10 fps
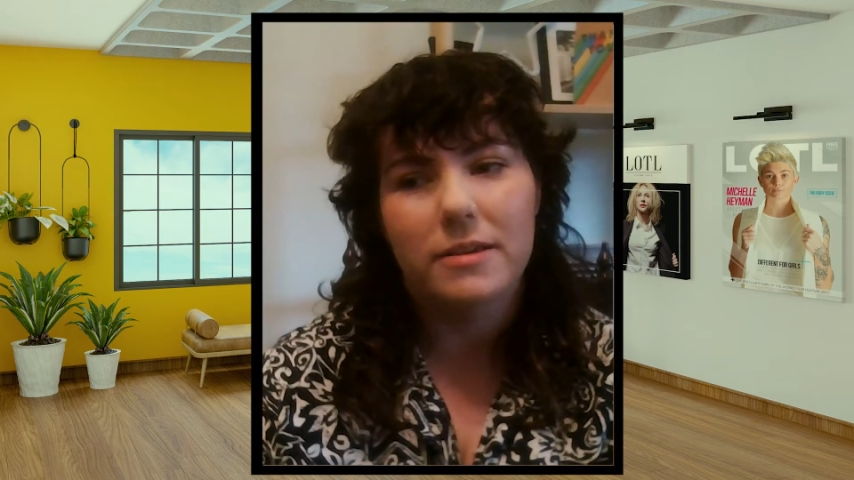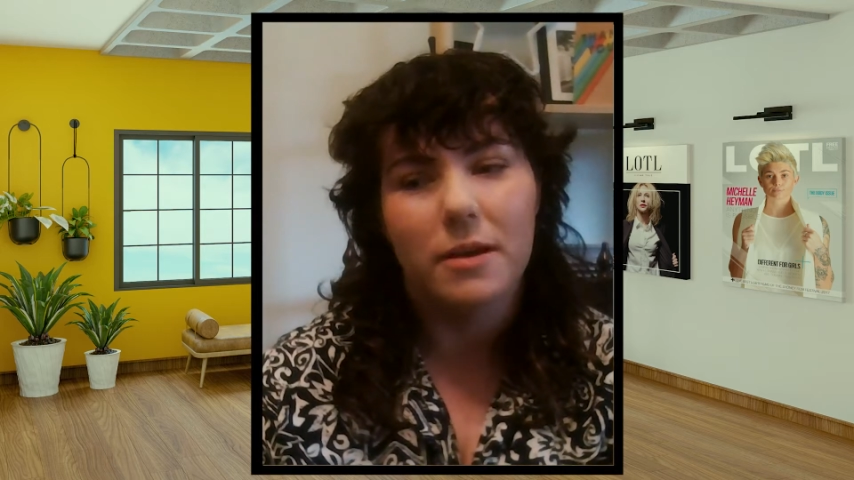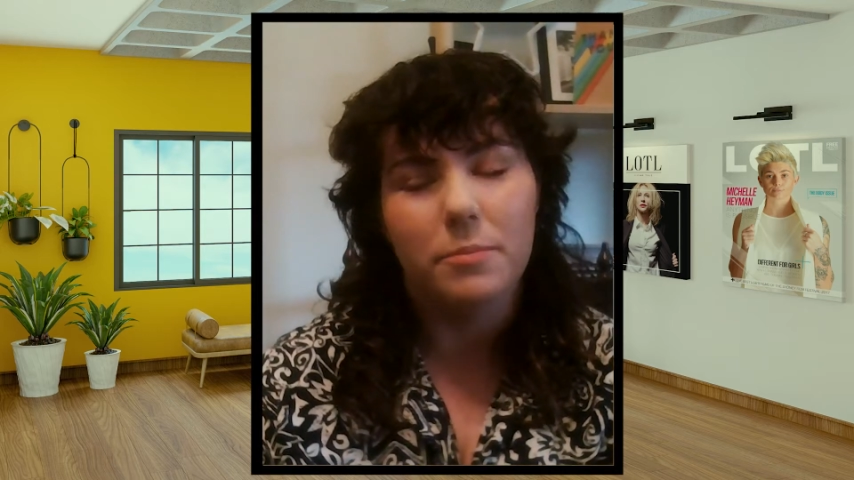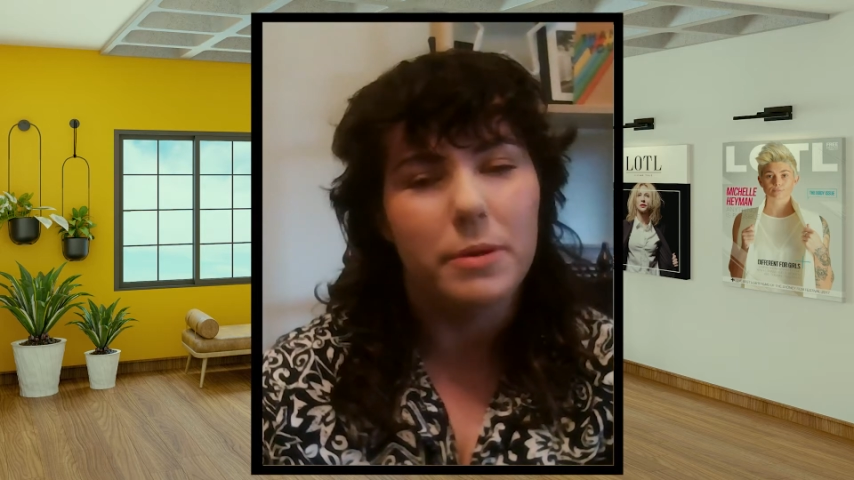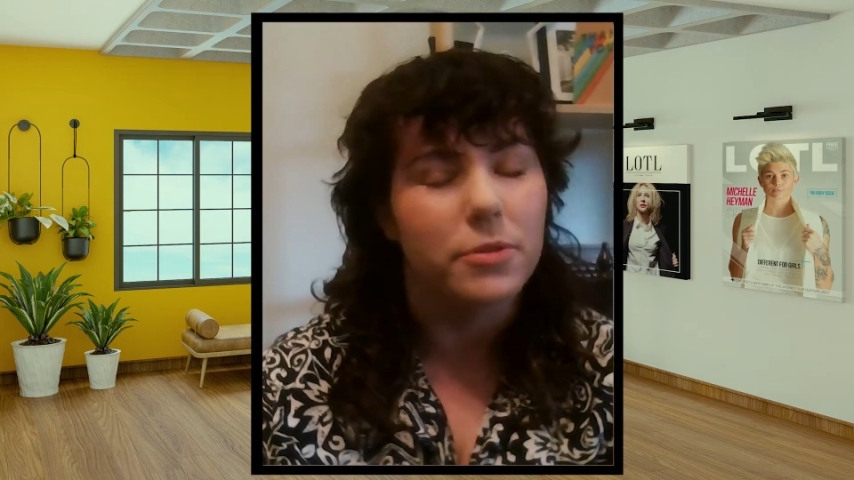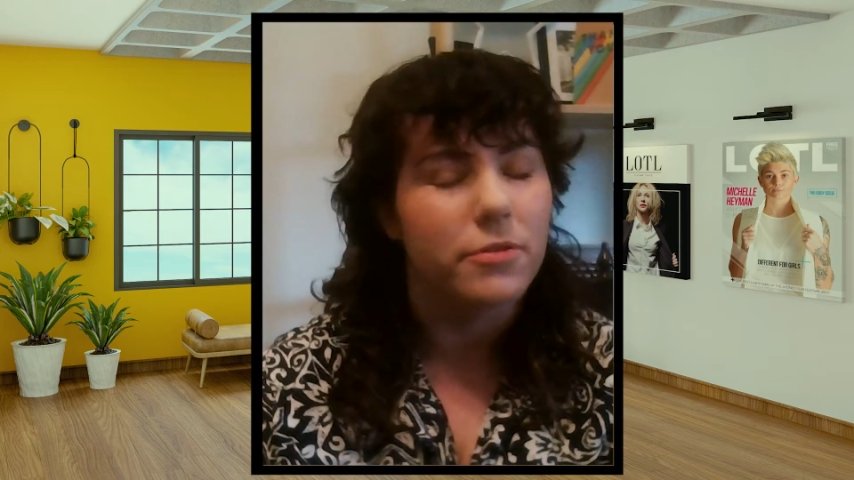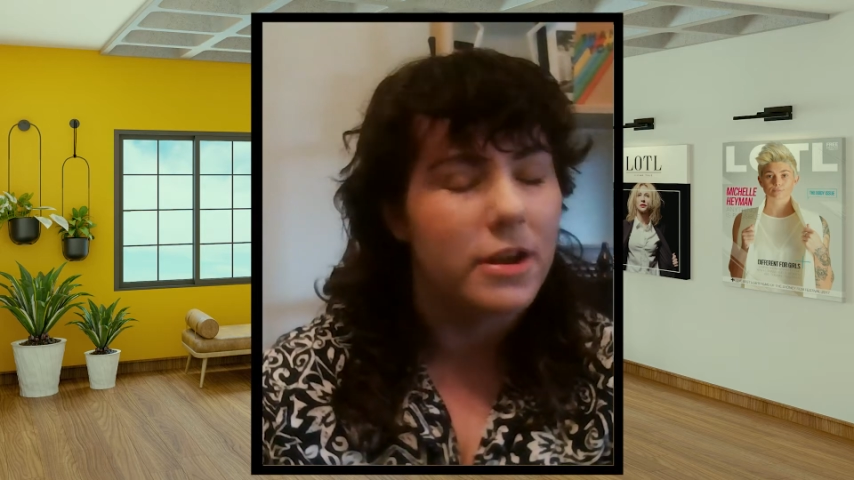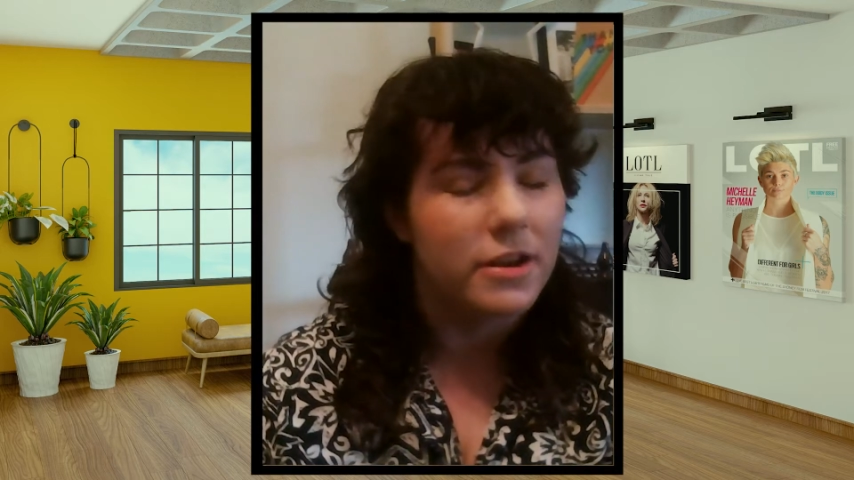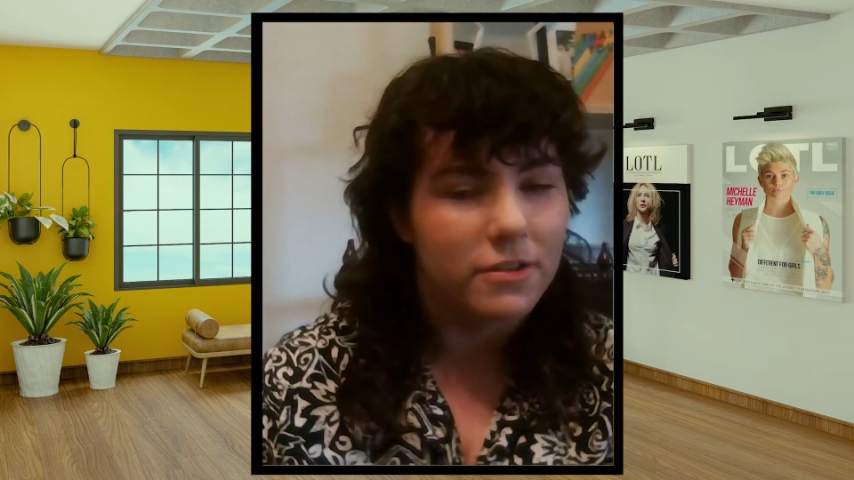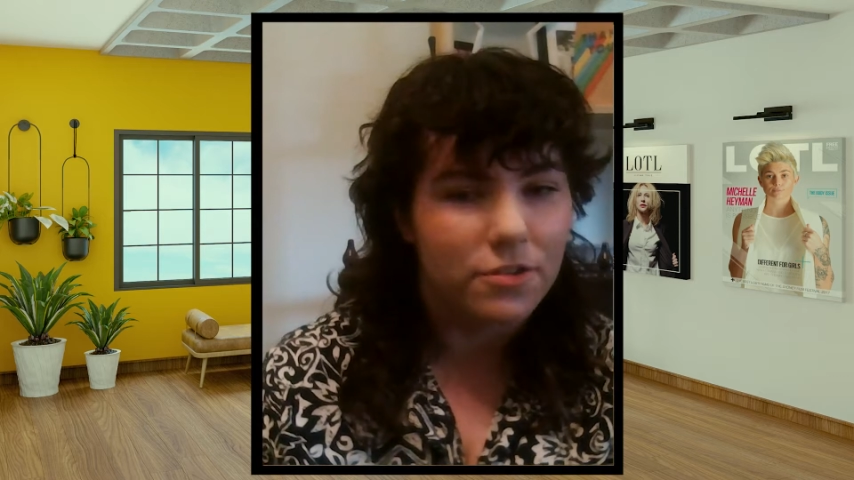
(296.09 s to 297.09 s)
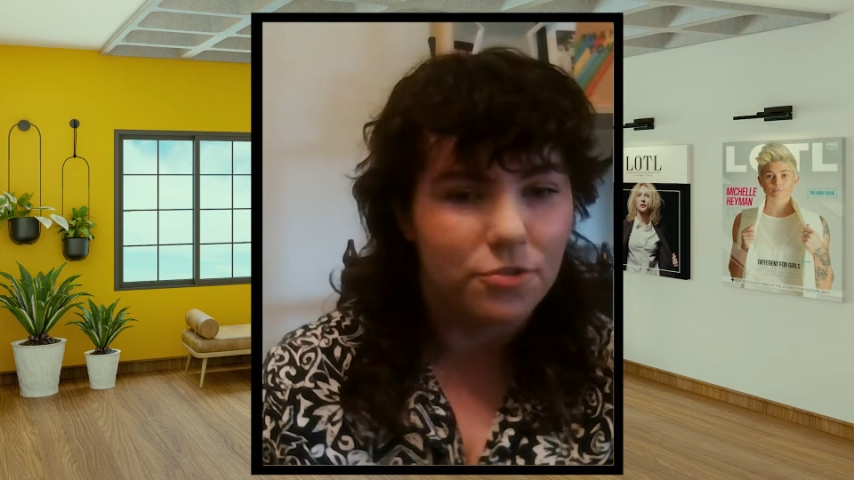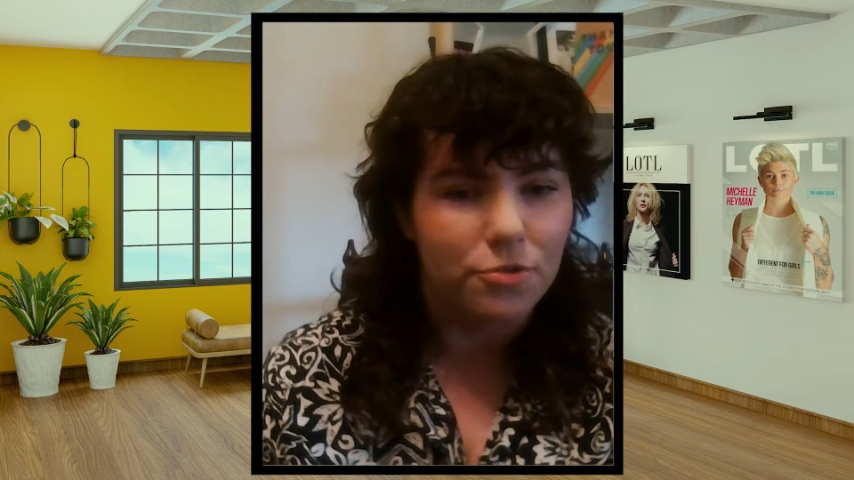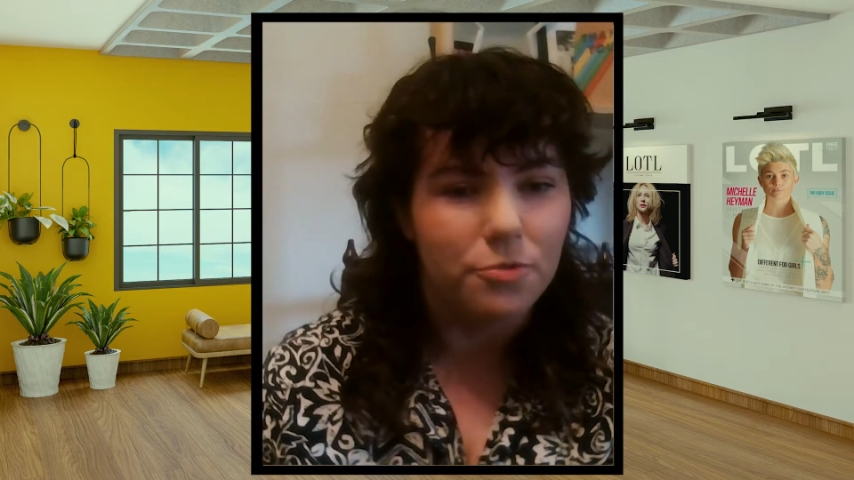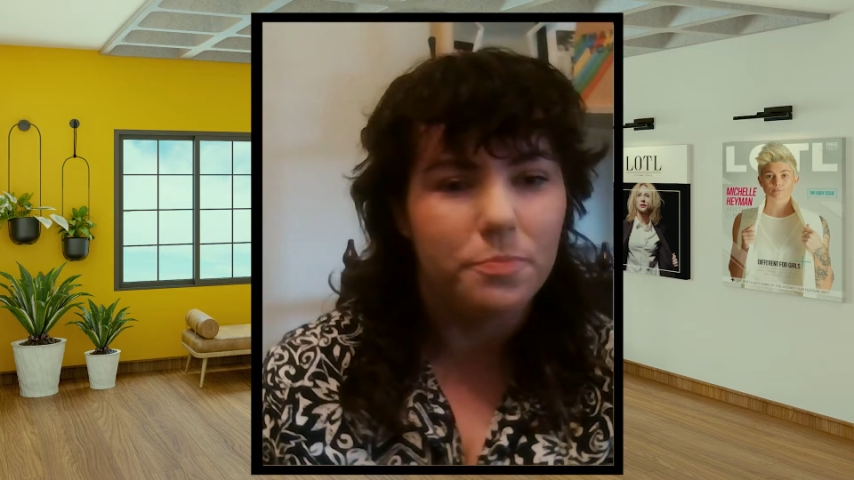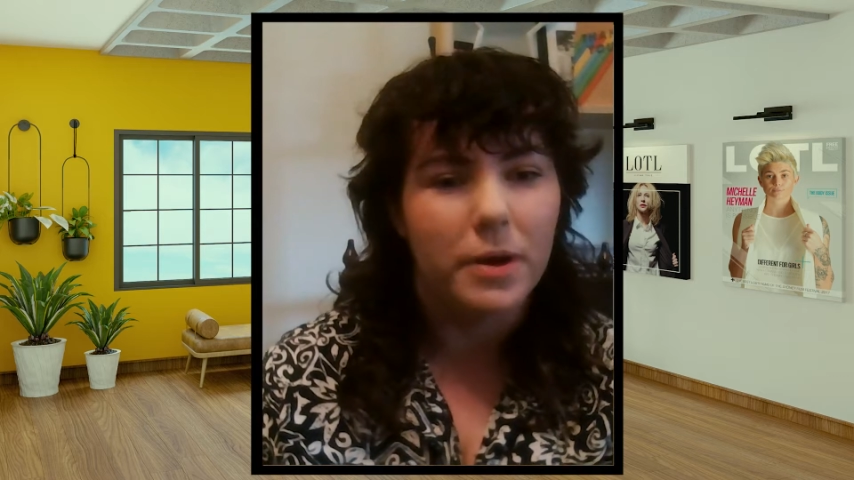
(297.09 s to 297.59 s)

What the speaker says: some people around us knew,